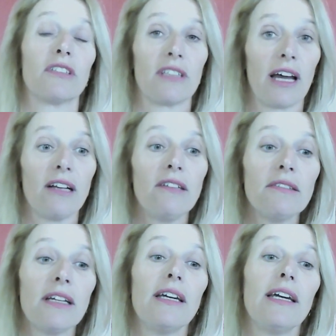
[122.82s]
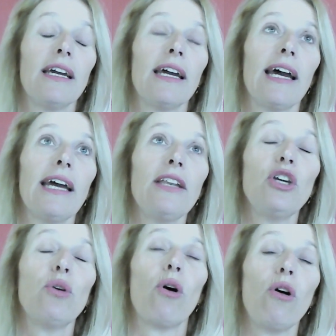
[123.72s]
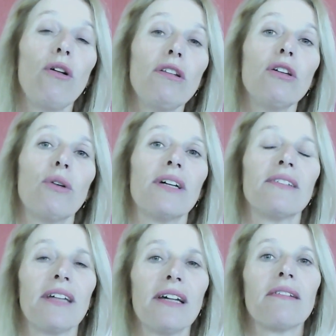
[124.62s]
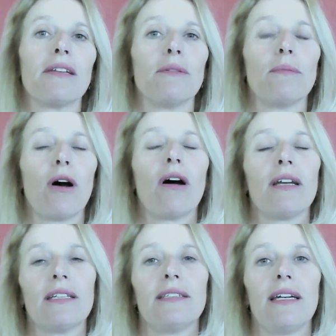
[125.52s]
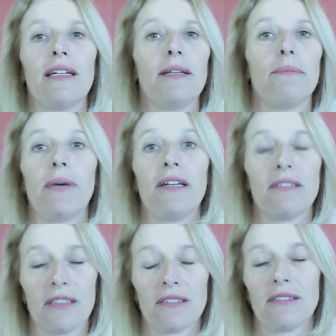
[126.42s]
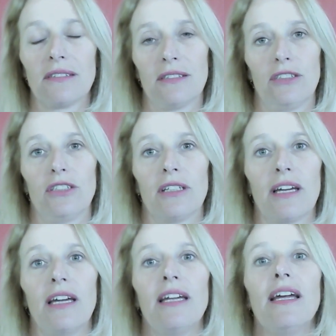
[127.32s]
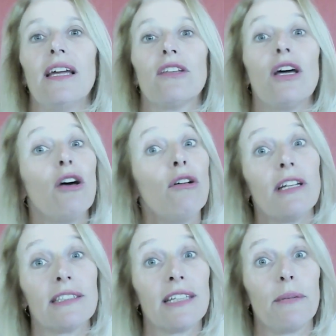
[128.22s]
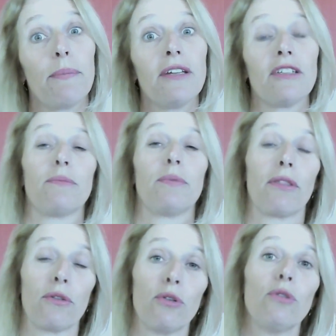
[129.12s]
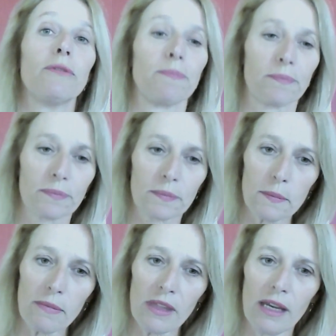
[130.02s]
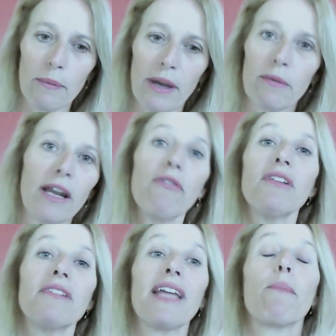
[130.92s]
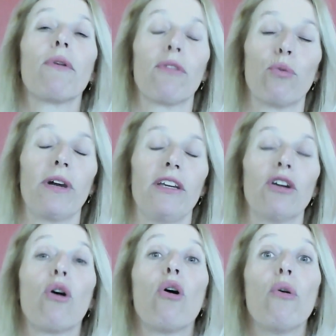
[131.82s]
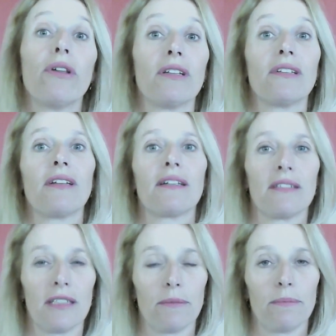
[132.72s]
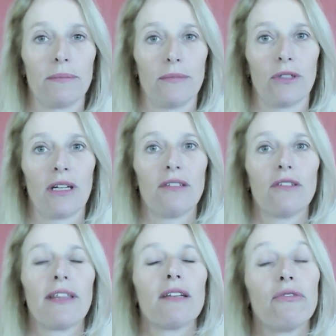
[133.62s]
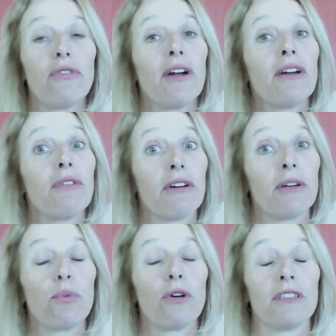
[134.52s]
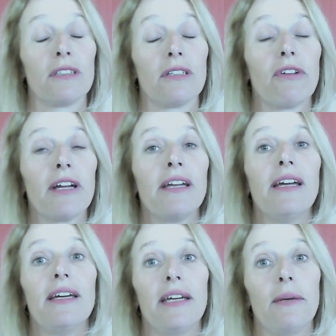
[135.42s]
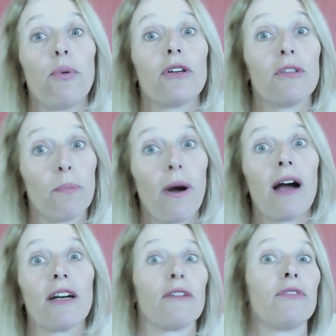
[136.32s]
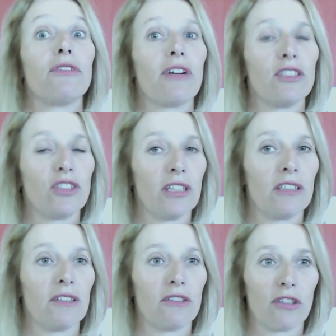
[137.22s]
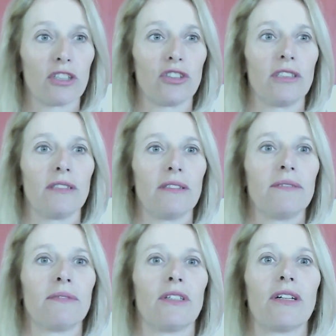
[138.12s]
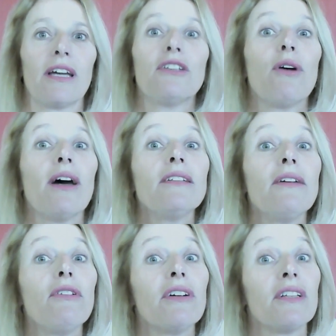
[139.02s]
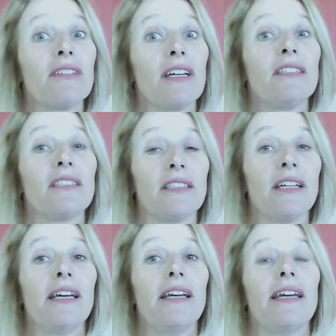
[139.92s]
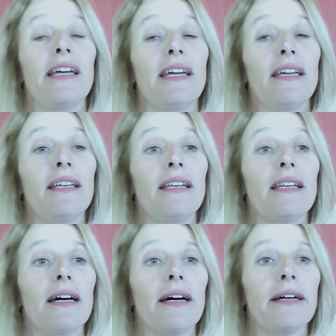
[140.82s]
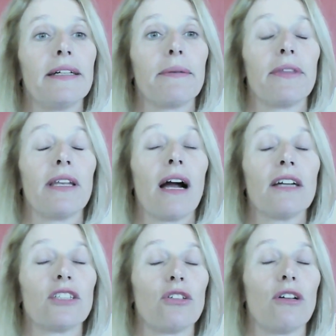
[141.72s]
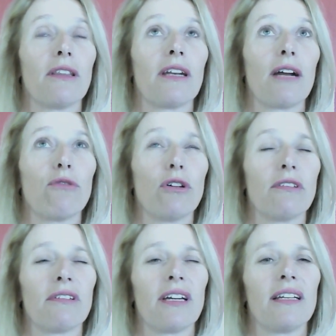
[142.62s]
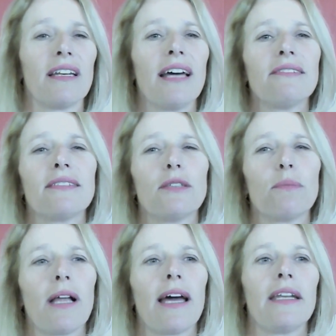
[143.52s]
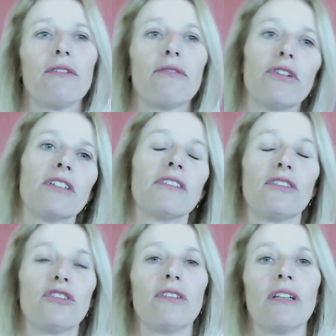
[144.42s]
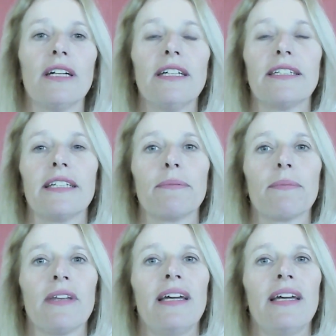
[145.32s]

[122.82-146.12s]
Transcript: styles. And you also assess them on a daily basis, okay? Not only on a daily basis, but through on every step of the way, you're always assessing them, okay? So that's very, very important. It's a very important part of differentiating instruction, okay? So as I've already stated in the article that I wrote saying lesson planning versus student learning,